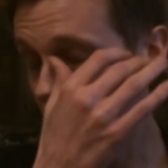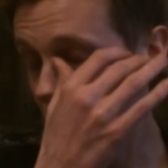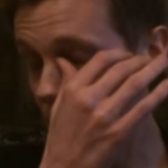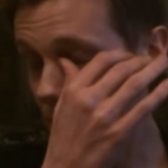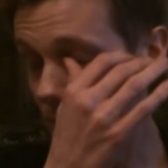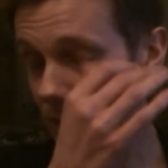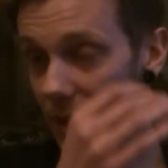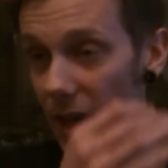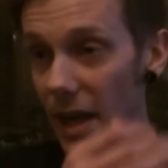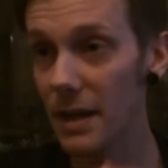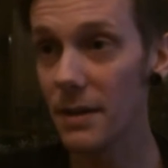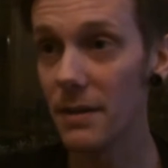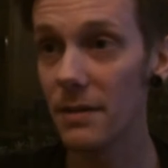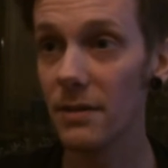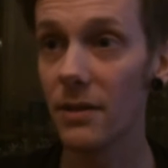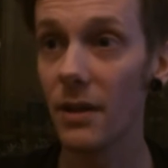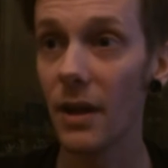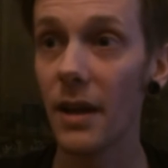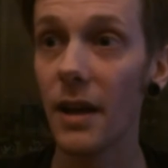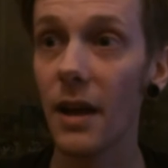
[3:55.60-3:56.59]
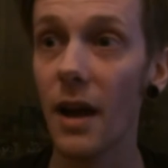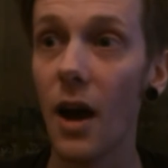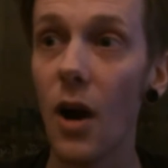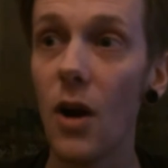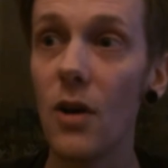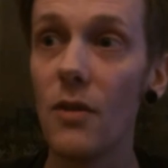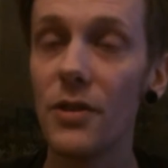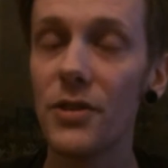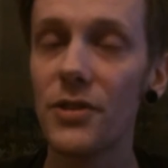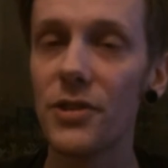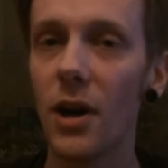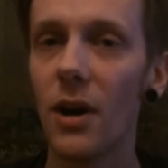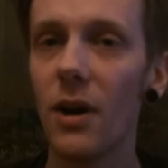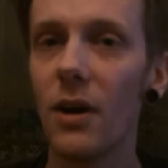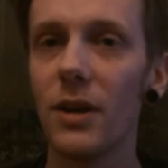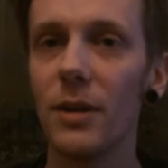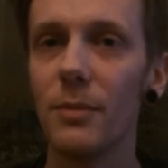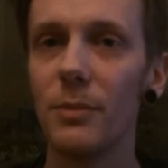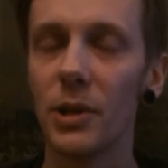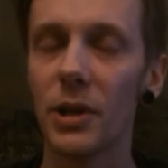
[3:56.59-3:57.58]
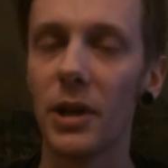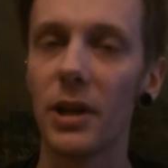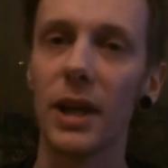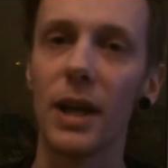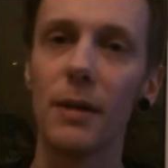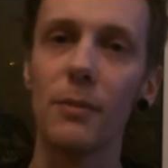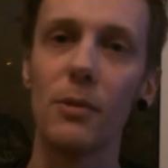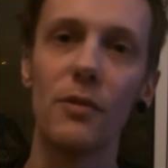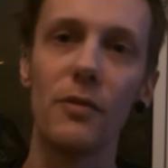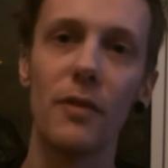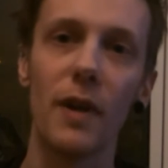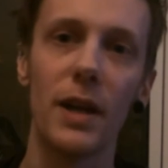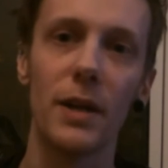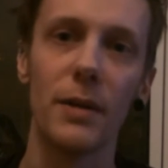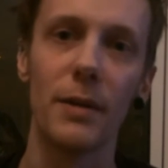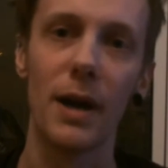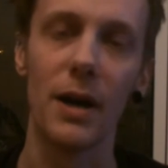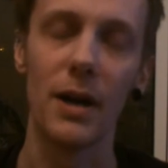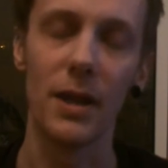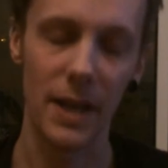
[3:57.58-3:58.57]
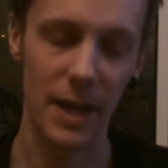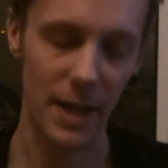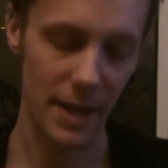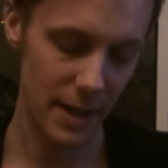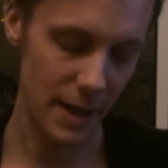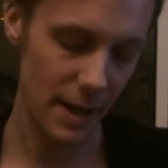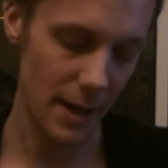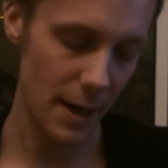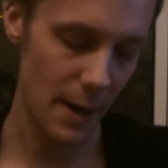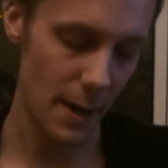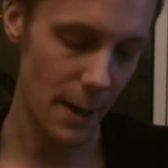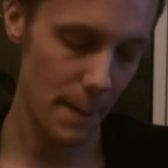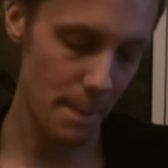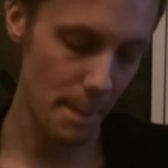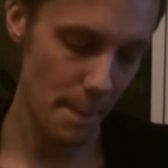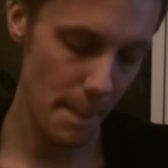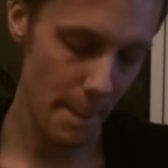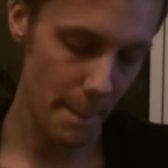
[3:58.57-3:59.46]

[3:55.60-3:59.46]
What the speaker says: So they, like, over time you're going to get more value out of that.